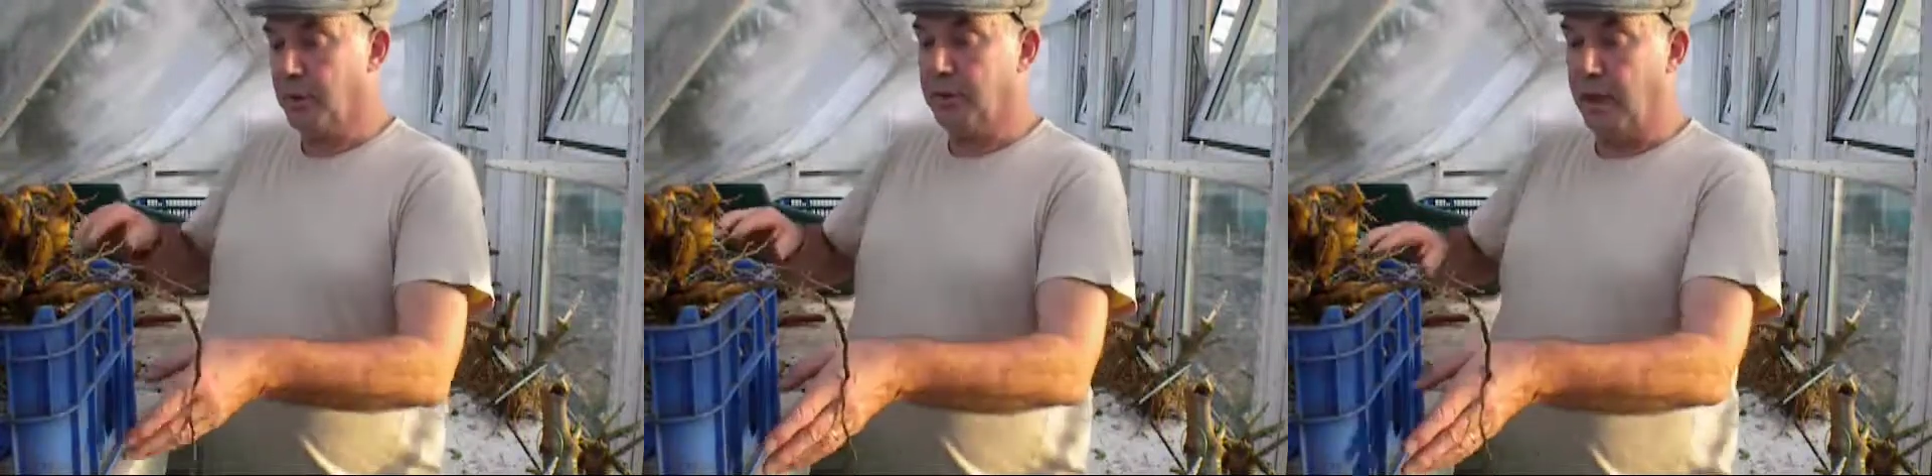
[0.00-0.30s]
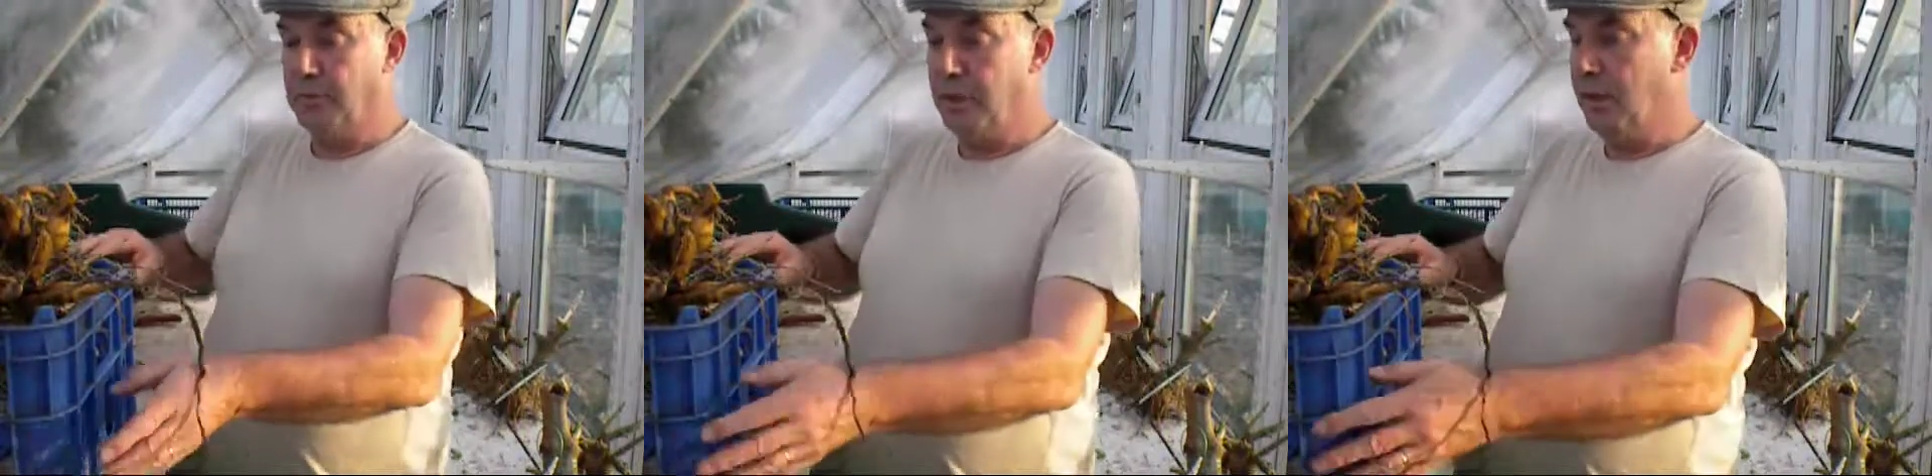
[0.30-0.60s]
But for
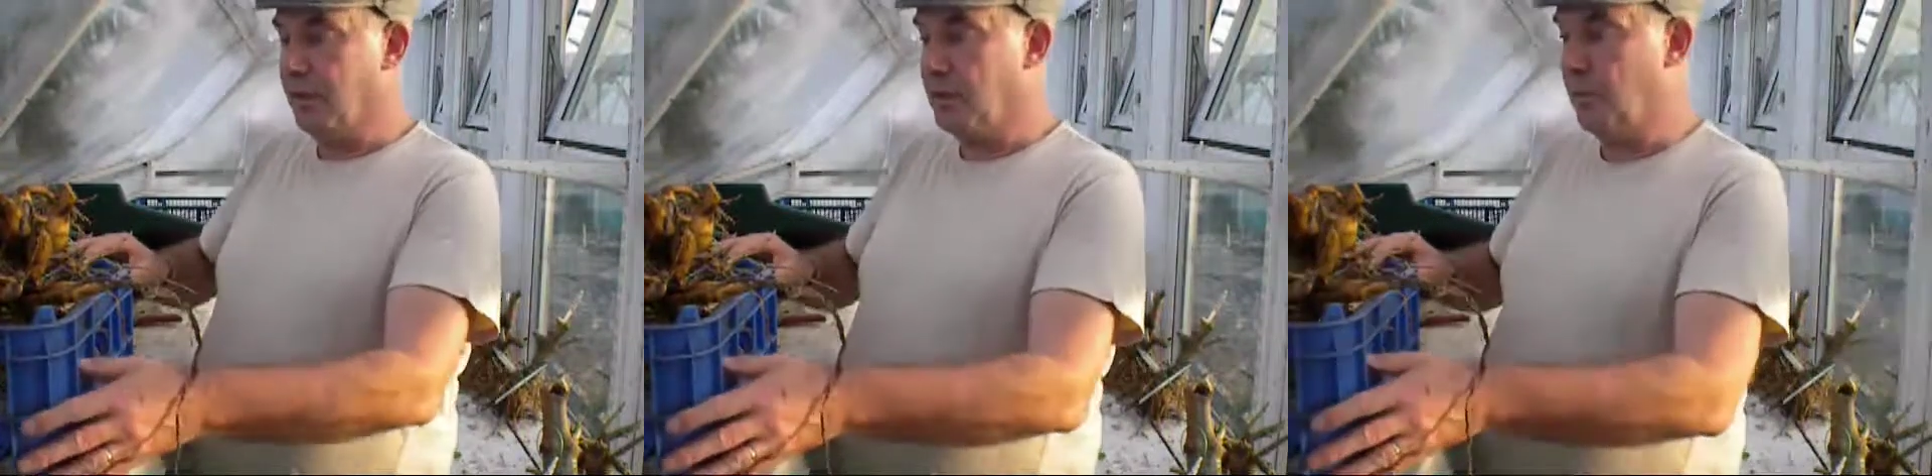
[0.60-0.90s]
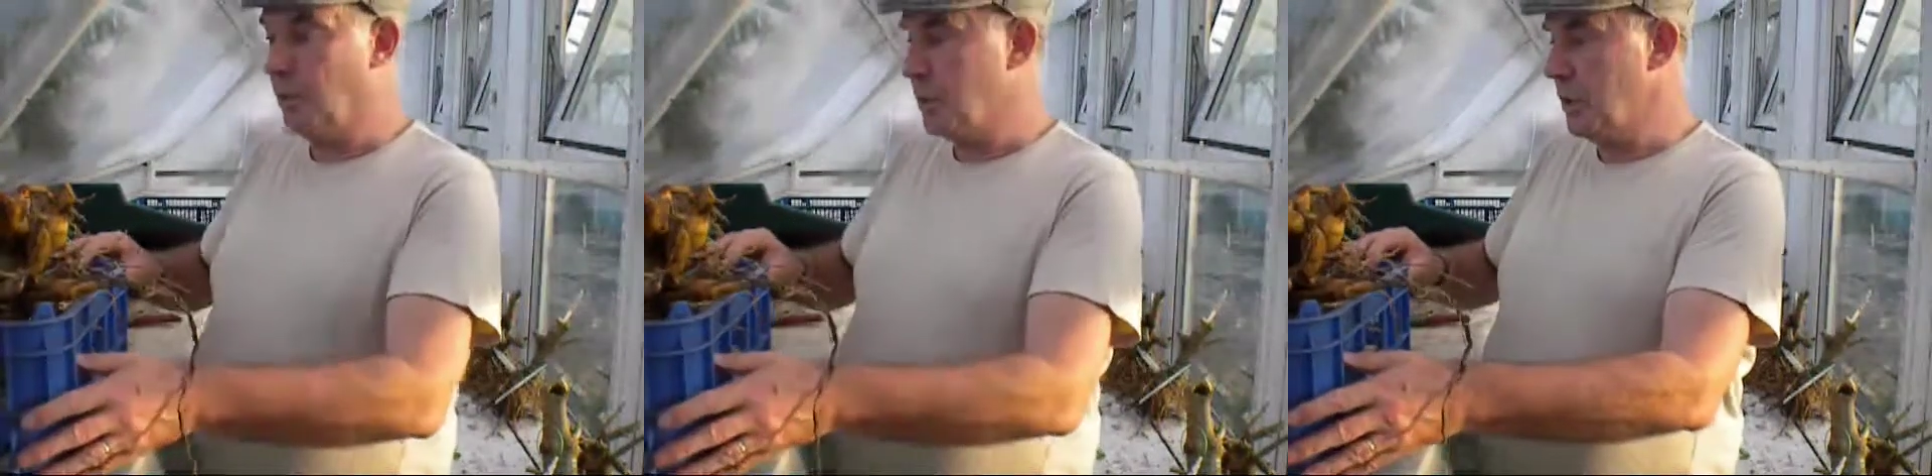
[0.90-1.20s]
the time being,
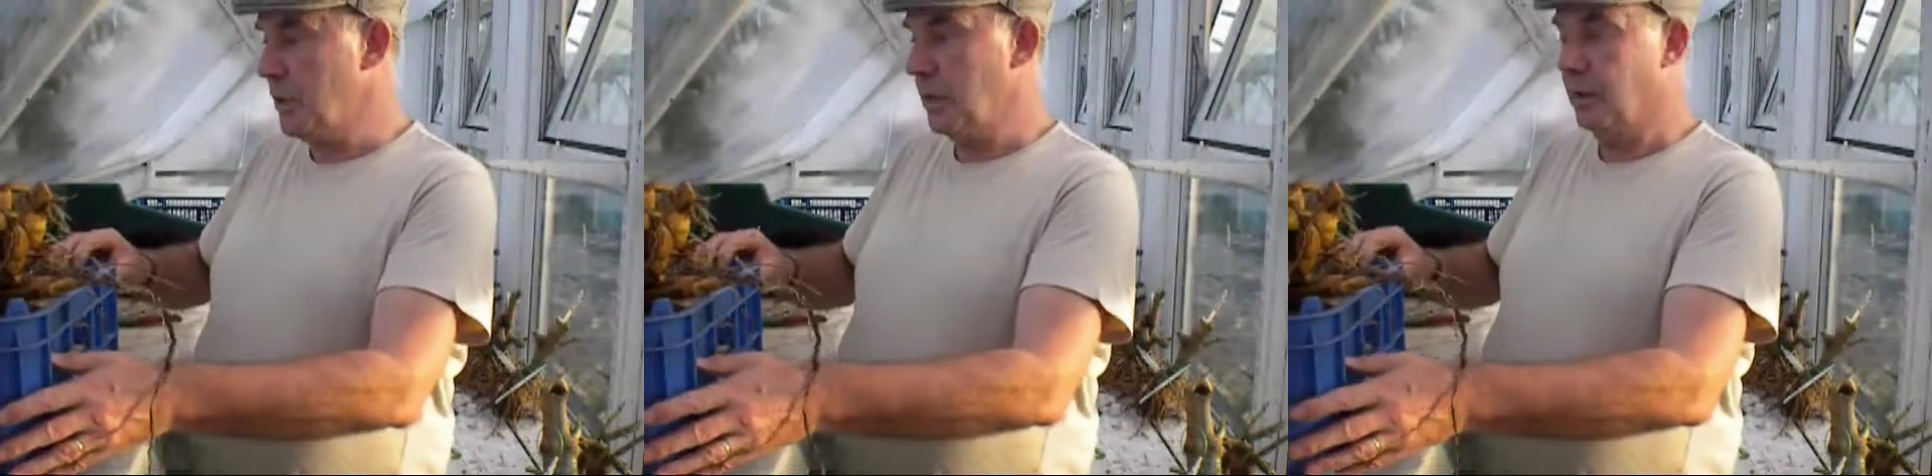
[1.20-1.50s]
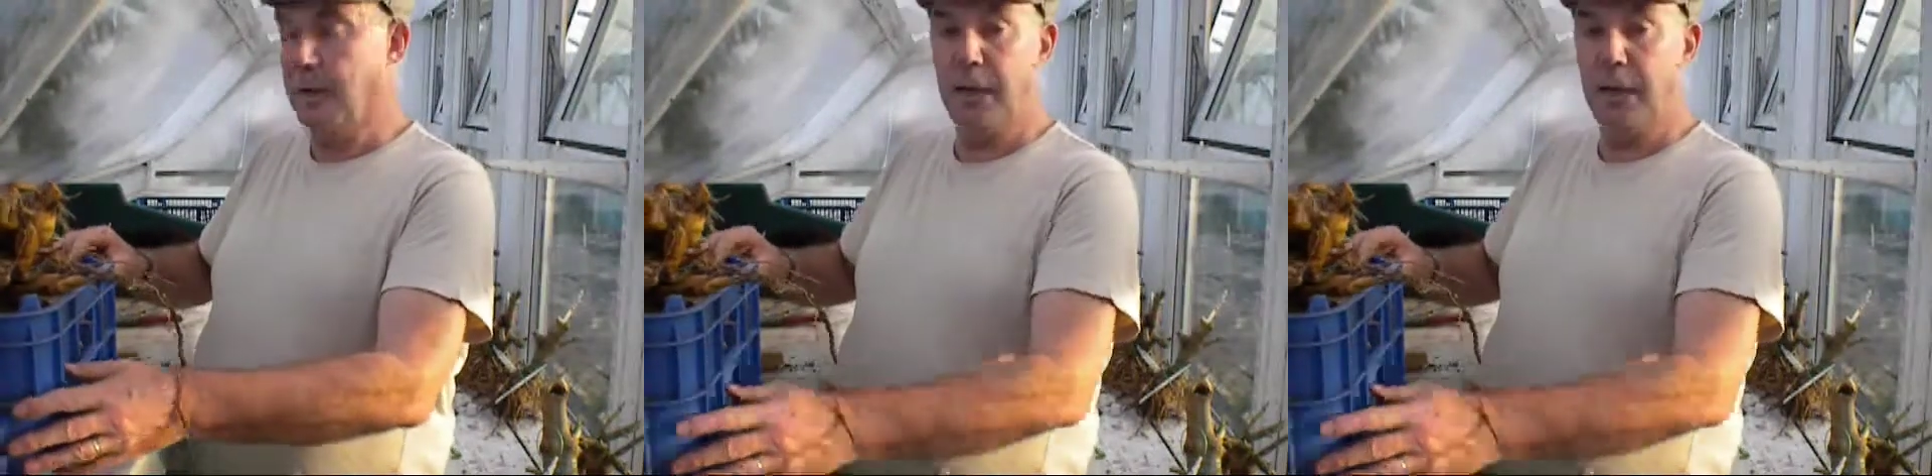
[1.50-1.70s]
thanks for watching.